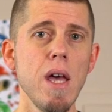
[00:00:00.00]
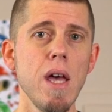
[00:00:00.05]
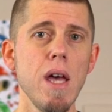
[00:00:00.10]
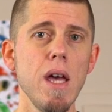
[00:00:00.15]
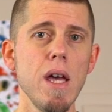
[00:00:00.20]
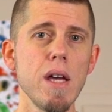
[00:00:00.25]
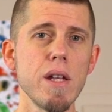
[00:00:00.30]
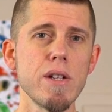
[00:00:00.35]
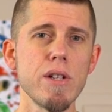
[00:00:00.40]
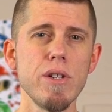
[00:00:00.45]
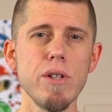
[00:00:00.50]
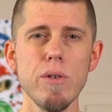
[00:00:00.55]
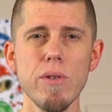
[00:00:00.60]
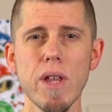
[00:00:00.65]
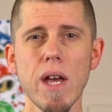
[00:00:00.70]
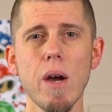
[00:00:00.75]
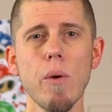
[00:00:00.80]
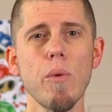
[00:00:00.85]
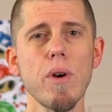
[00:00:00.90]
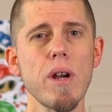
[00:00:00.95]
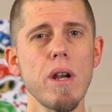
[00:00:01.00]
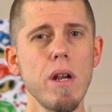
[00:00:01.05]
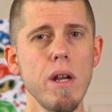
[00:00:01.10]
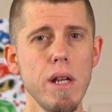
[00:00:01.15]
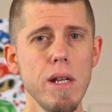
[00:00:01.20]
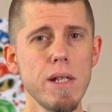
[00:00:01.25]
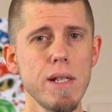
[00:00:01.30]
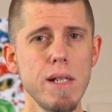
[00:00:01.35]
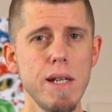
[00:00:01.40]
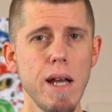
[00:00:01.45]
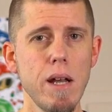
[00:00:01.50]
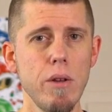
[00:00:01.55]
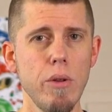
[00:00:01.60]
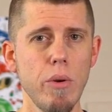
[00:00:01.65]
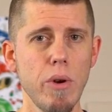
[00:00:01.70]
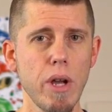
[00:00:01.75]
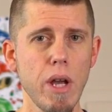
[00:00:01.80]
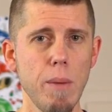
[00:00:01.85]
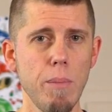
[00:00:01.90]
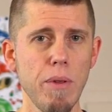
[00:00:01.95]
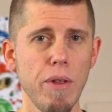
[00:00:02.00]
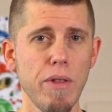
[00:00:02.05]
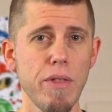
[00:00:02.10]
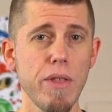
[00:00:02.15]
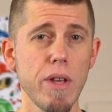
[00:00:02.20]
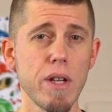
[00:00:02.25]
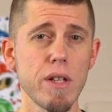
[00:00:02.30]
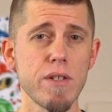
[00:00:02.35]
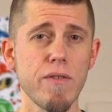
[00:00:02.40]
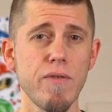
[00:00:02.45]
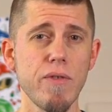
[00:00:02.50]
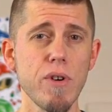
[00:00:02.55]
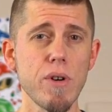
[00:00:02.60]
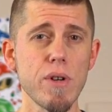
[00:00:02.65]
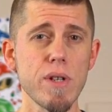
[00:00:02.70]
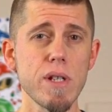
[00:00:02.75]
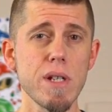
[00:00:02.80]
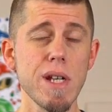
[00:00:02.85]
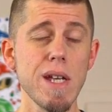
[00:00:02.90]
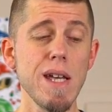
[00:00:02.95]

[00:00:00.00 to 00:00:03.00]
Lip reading: And to do that, we're going to need to download a couple of things first,